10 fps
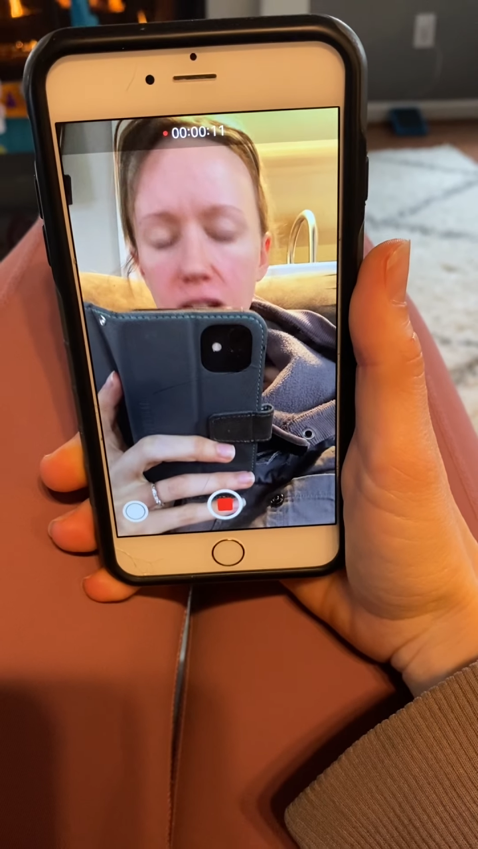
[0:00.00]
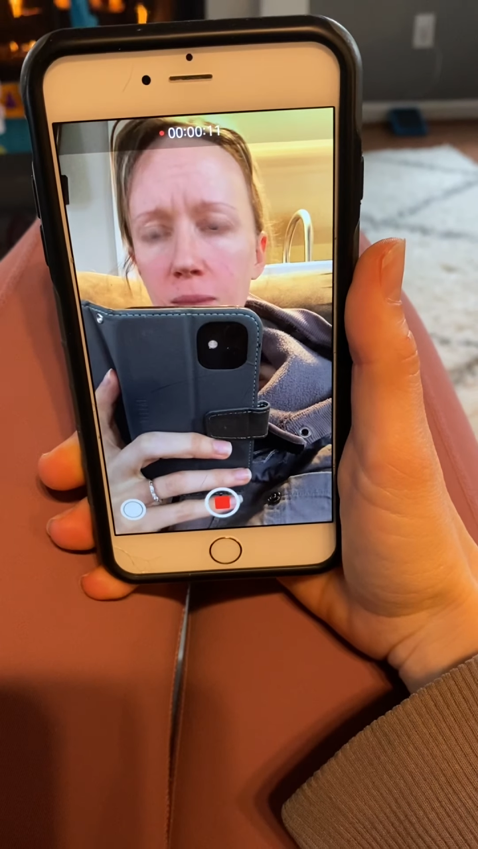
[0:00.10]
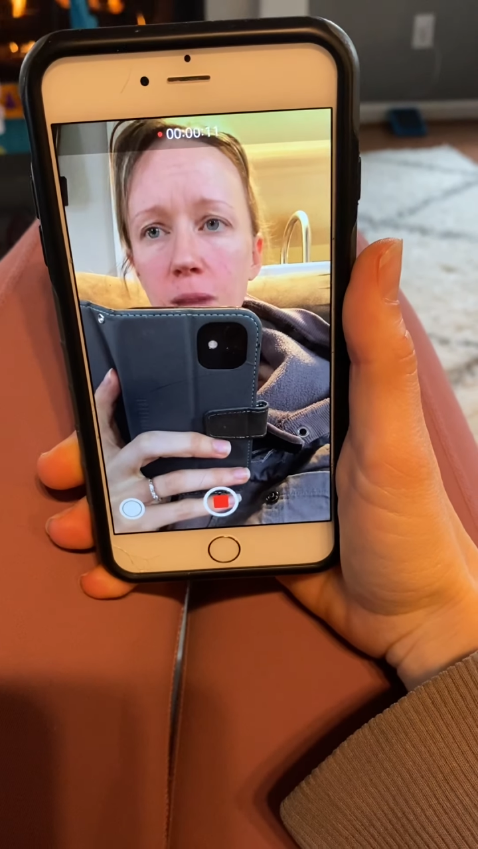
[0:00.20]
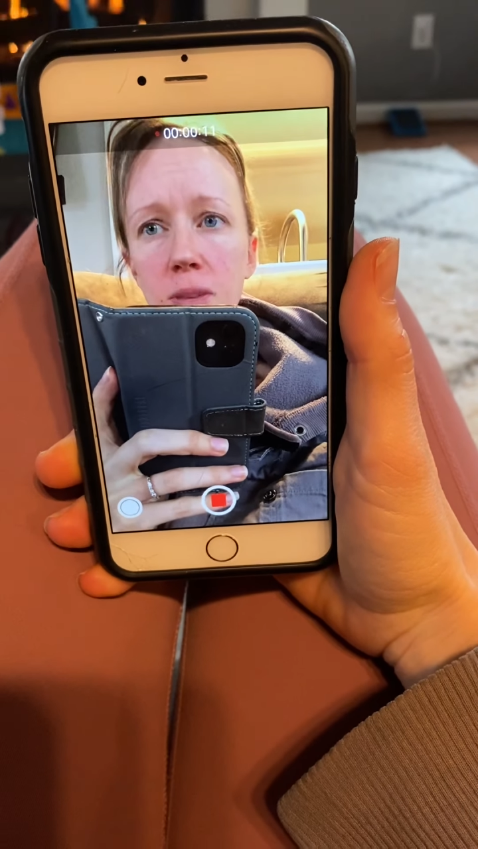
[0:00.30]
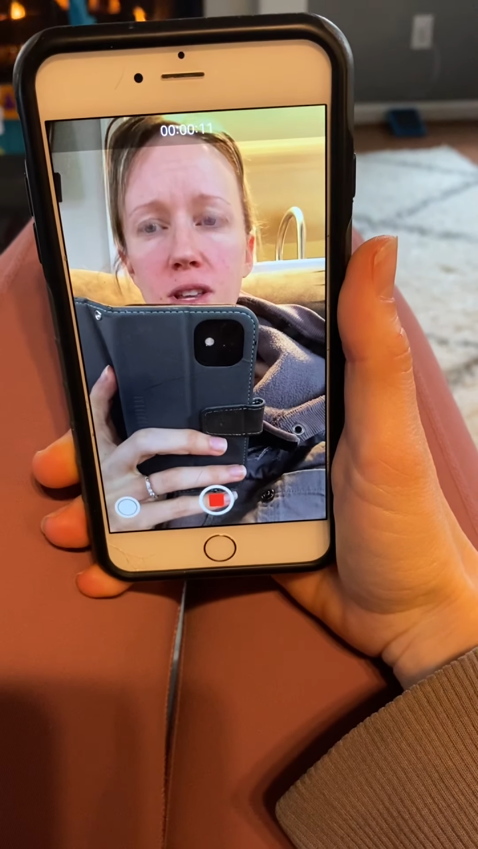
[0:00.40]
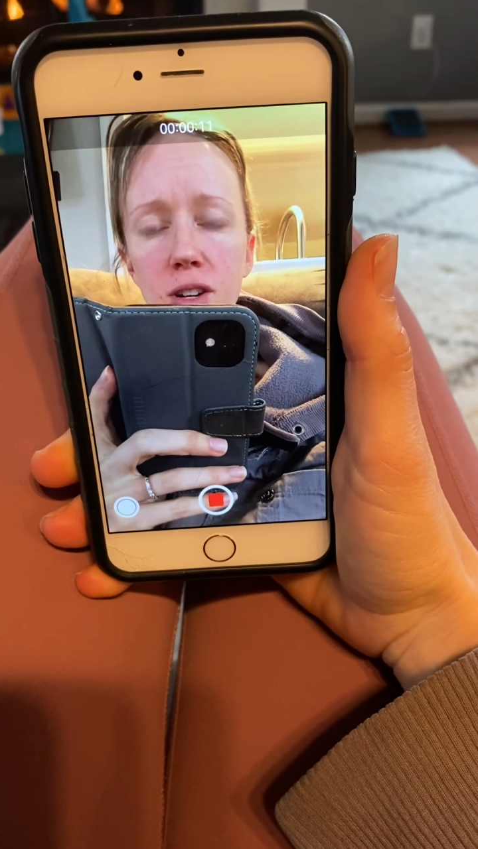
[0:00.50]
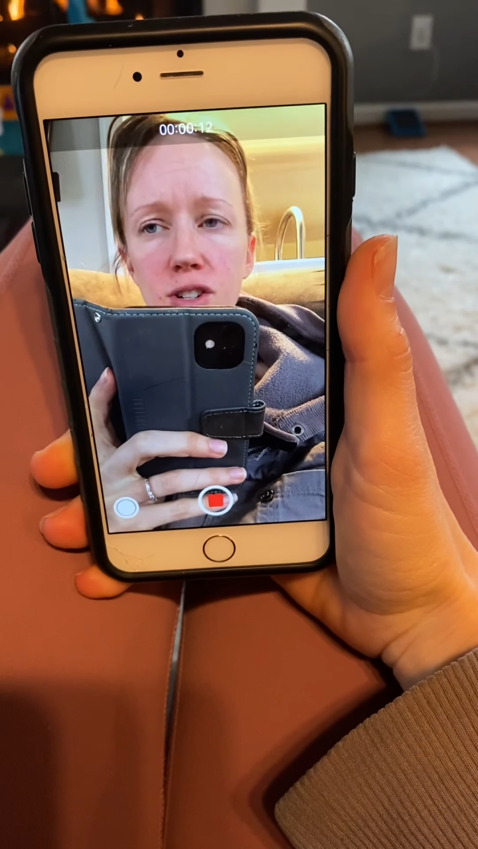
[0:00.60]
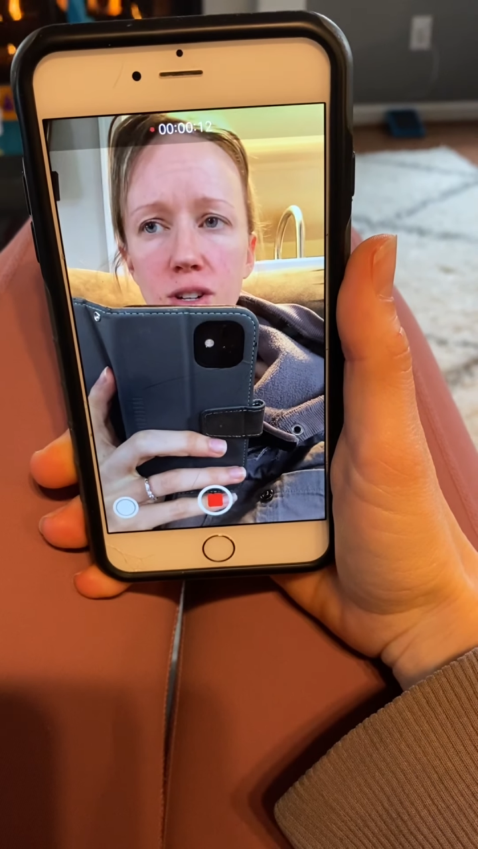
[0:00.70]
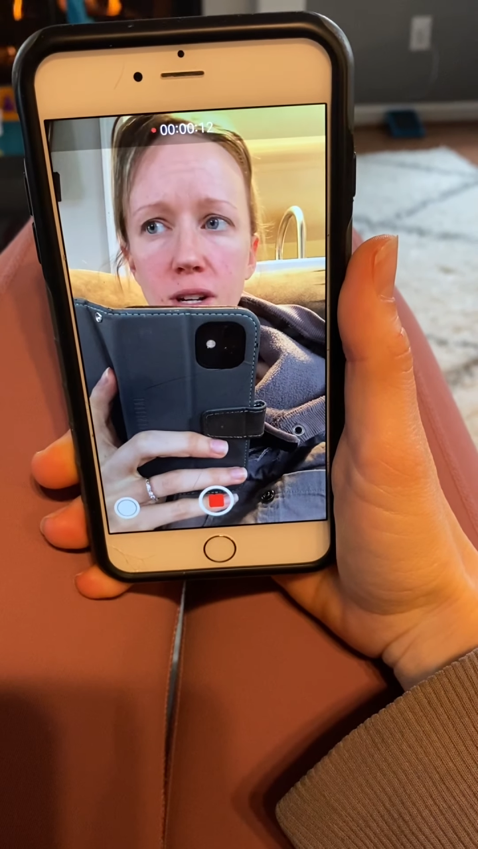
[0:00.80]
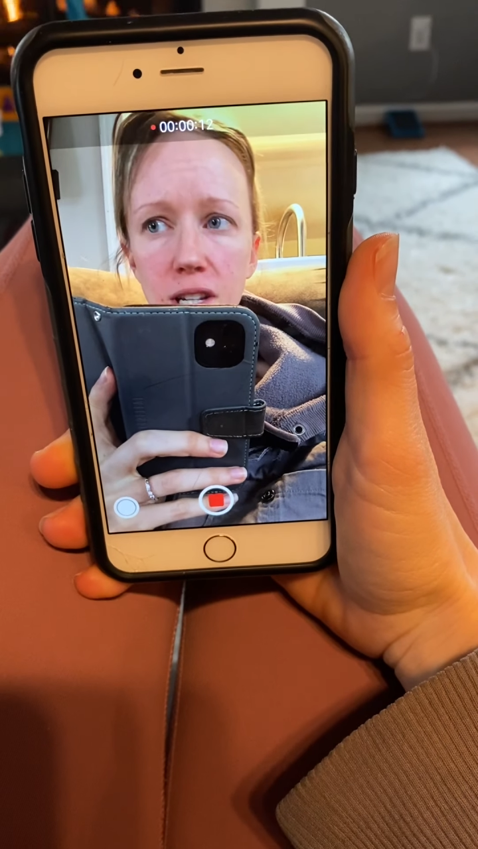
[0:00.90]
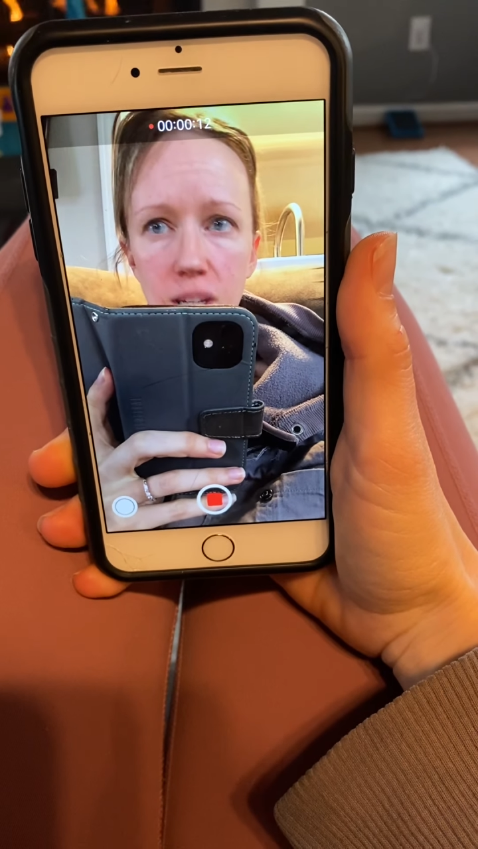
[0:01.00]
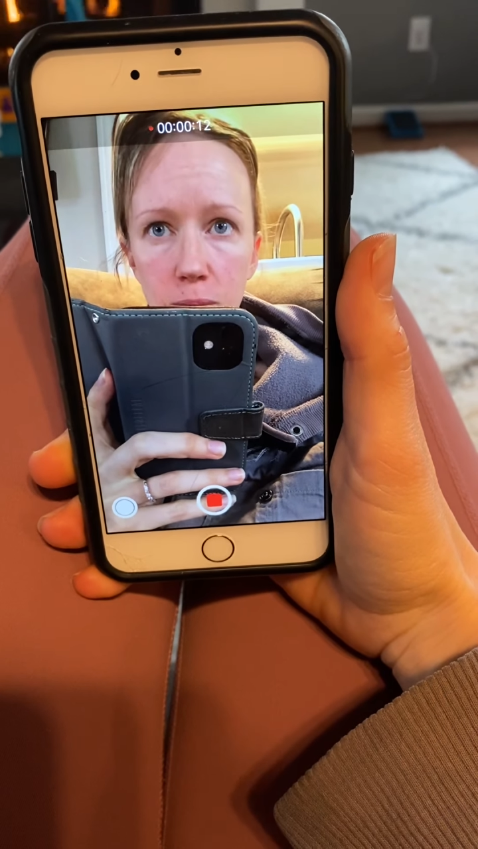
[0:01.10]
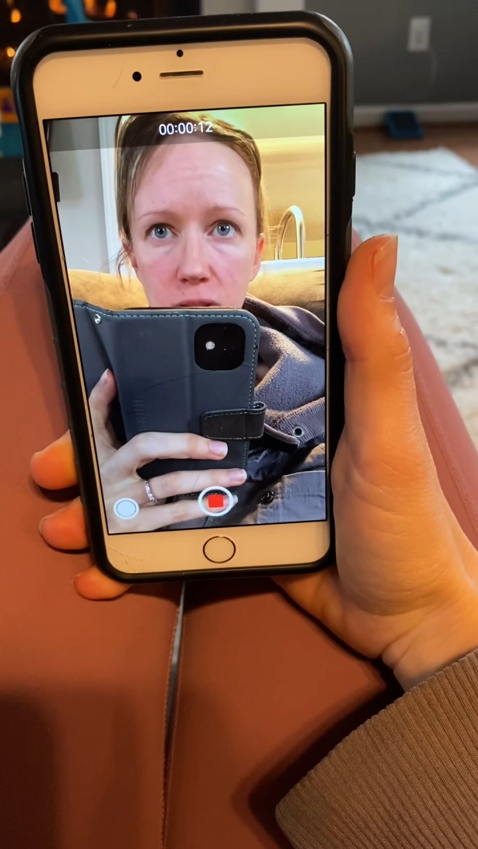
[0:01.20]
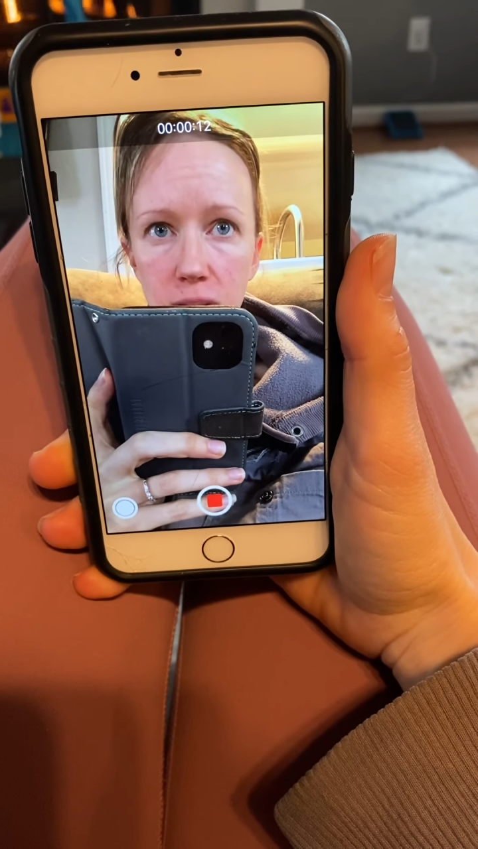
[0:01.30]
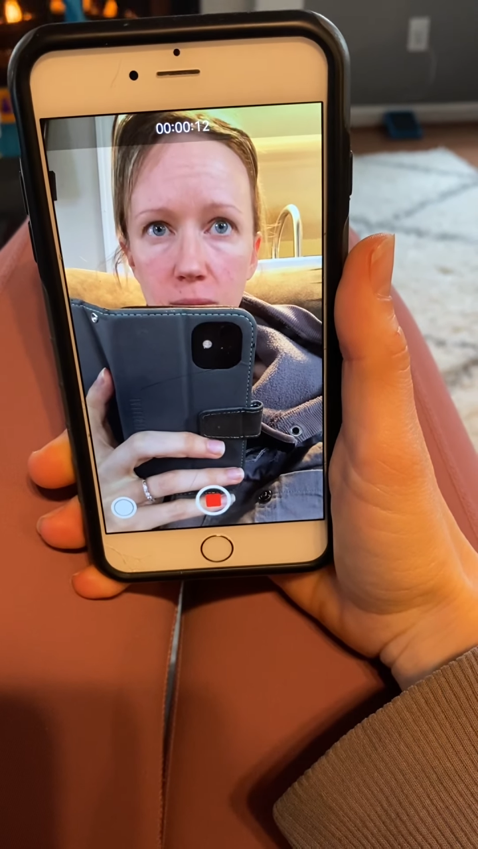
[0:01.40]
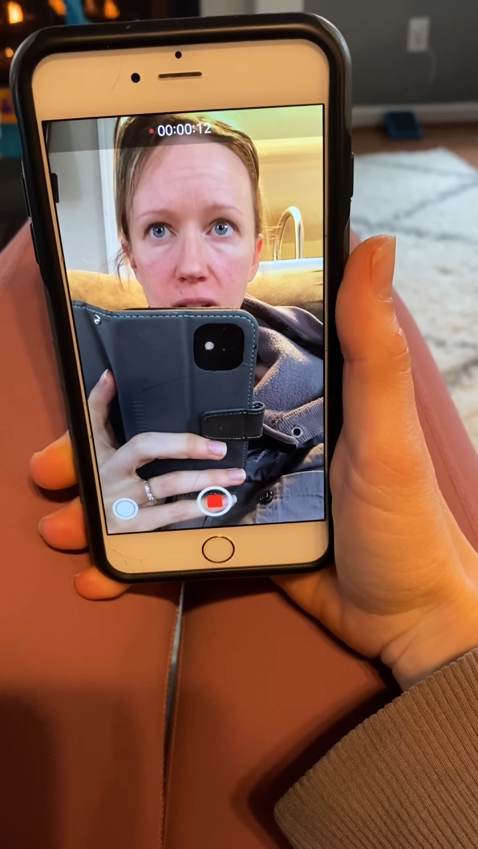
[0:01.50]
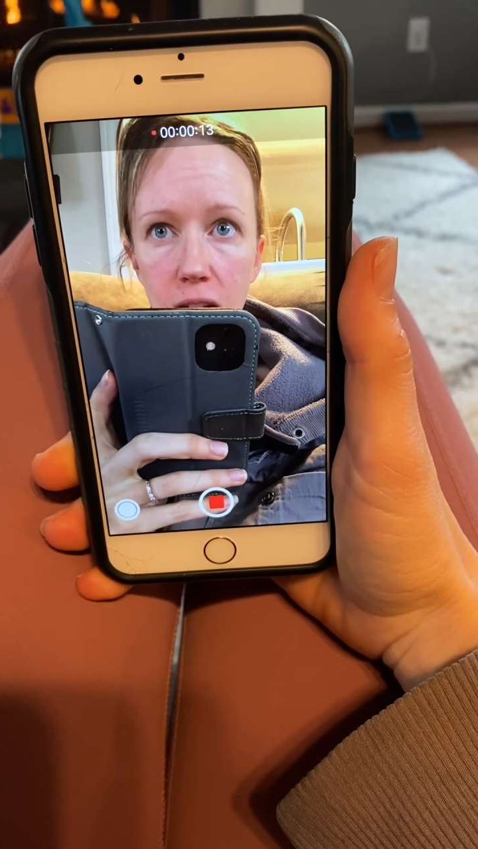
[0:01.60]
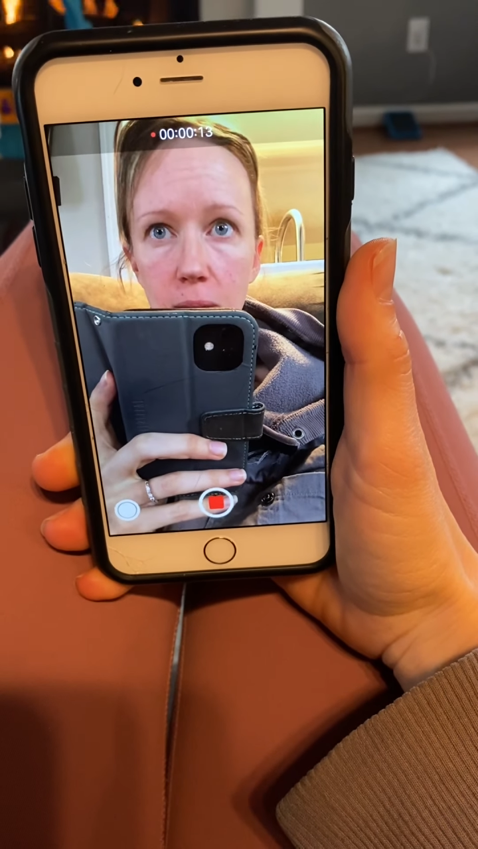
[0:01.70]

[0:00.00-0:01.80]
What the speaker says: And it might be that you're sharing a tip with somebody.